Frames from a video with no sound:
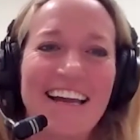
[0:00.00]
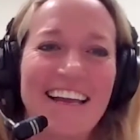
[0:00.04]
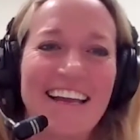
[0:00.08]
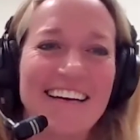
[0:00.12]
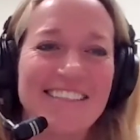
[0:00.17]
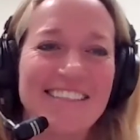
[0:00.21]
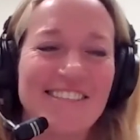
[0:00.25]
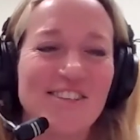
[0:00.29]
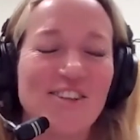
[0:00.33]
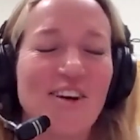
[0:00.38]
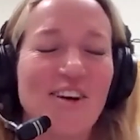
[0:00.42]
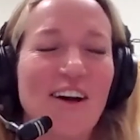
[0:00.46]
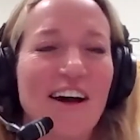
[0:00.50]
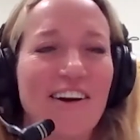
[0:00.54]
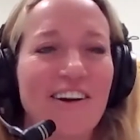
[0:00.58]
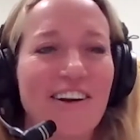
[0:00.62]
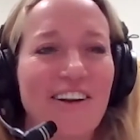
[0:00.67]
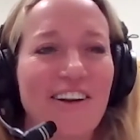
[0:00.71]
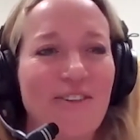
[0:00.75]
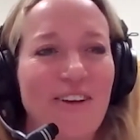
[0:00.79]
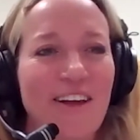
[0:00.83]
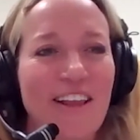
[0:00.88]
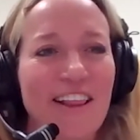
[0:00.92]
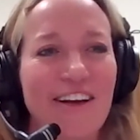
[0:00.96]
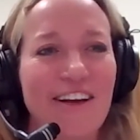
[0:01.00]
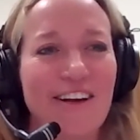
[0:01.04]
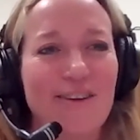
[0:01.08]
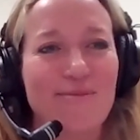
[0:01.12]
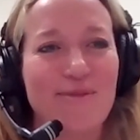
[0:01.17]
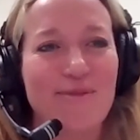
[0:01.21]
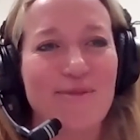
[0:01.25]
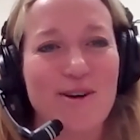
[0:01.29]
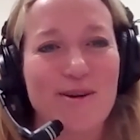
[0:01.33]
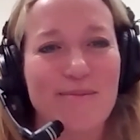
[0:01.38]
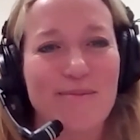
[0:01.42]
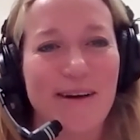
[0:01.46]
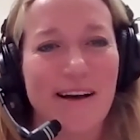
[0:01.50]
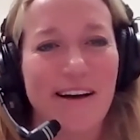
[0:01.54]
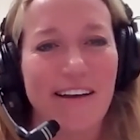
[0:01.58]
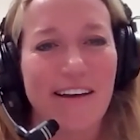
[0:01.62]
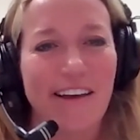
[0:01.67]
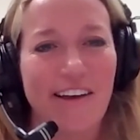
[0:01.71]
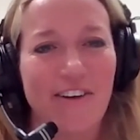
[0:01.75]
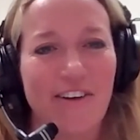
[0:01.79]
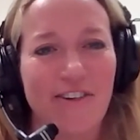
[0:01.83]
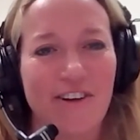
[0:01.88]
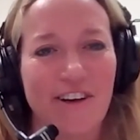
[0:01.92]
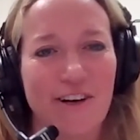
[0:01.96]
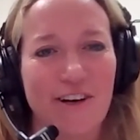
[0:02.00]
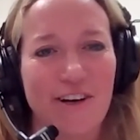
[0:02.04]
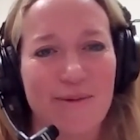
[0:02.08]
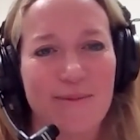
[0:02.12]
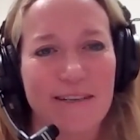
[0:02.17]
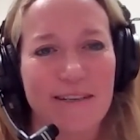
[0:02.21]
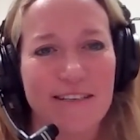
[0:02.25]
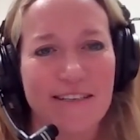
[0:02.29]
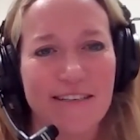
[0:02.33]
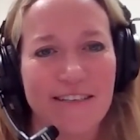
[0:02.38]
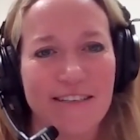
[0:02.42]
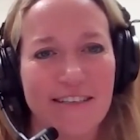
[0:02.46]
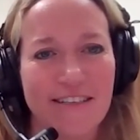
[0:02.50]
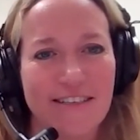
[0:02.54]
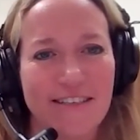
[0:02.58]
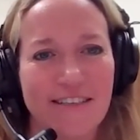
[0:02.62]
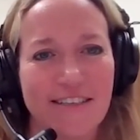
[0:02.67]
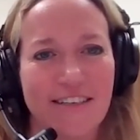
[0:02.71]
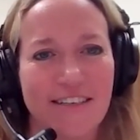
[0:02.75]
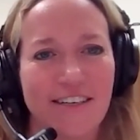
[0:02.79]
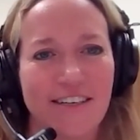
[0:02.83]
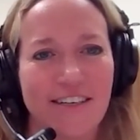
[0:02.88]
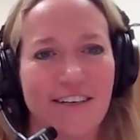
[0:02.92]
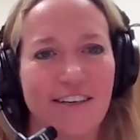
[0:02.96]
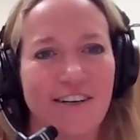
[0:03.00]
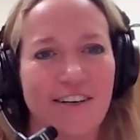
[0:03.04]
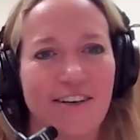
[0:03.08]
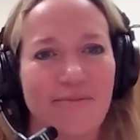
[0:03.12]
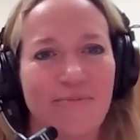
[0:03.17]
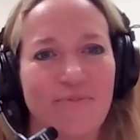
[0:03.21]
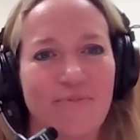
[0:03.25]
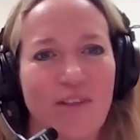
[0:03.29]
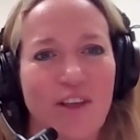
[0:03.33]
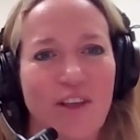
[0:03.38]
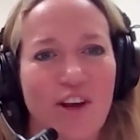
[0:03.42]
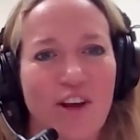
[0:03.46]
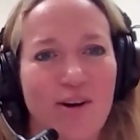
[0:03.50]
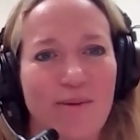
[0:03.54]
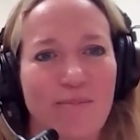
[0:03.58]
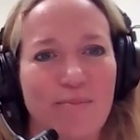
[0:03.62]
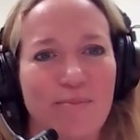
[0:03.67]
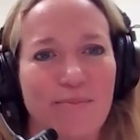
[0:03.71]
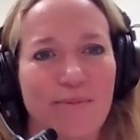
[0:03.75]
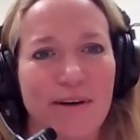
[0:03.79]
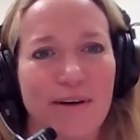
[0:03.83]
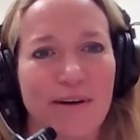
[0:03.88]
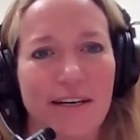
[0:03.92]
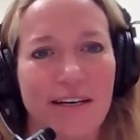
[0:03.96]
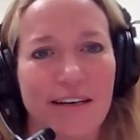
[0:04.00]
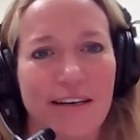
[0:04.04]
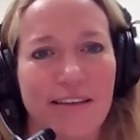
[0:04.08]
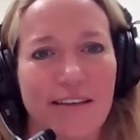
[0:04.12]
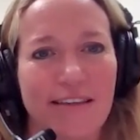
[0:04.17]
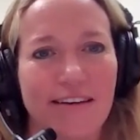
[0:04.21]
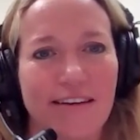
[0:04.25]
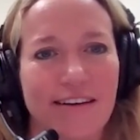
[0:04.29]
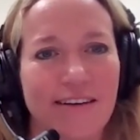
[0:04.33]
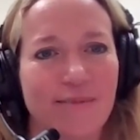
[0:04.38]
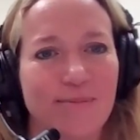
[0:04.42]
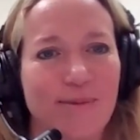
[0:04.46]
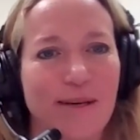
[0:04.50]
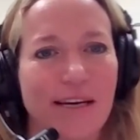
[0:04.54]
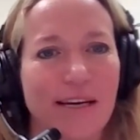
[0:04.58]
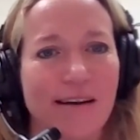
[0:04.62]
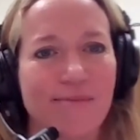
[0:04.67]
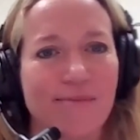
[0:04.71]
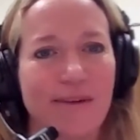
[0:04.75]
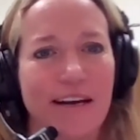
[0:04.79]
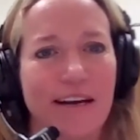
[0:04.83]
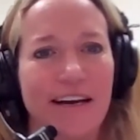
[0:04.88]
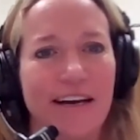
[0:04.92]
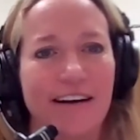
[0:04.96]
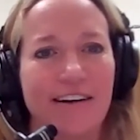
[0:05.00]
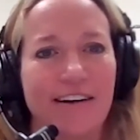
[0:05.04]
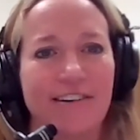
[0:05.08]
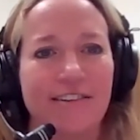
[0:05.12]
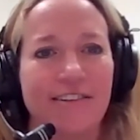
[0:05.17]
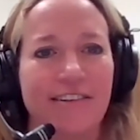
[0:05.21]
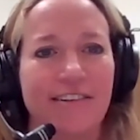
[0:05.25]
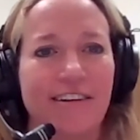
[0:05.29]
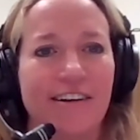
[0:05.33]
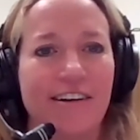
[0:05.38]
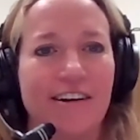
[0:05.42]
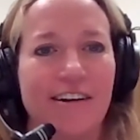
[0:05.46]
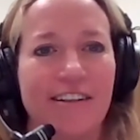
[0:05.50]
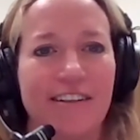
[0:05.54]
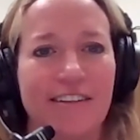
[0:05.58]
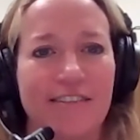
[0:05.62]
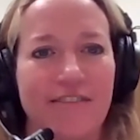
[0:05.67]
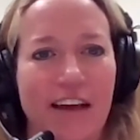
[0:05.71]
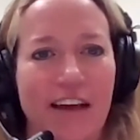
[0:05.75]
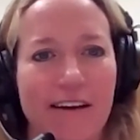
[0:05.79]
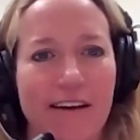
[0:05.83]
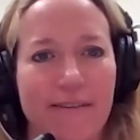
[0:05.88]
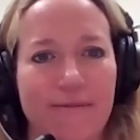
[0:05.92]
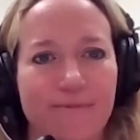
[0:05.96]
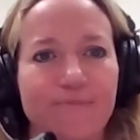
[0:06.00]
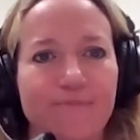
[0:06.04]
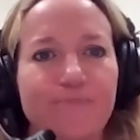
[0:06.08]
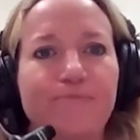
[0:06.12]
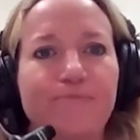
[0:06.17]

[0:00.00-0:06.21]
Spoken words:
Yeah. So how can we learn more about you and your business and your book that'll be coming out and all of that?